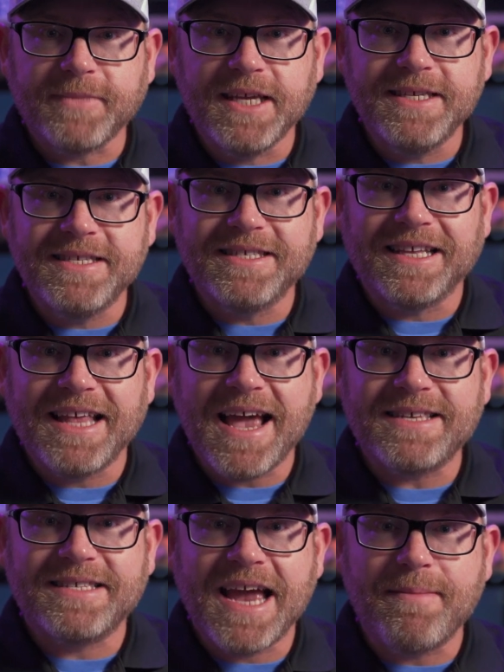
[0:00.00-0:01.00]
This is the
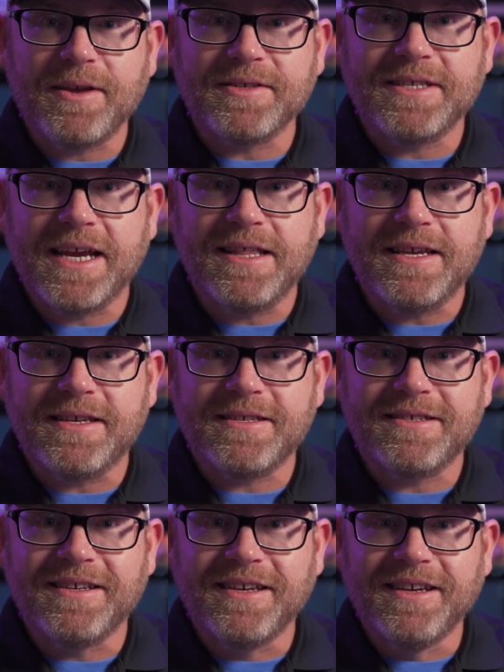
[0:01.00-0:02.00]
last time I'll say
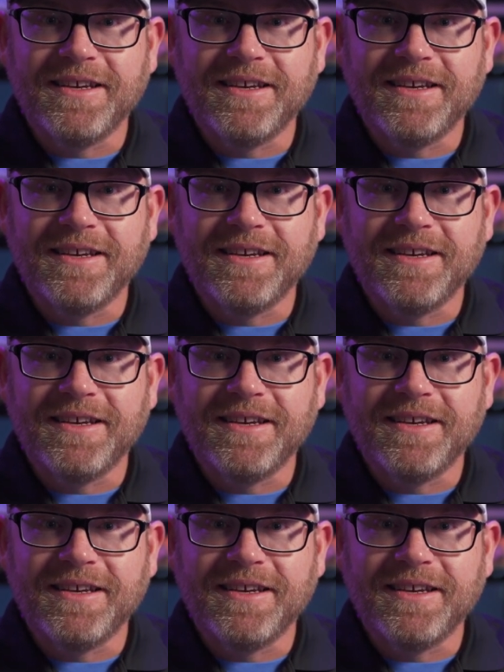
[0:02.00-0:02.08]
this.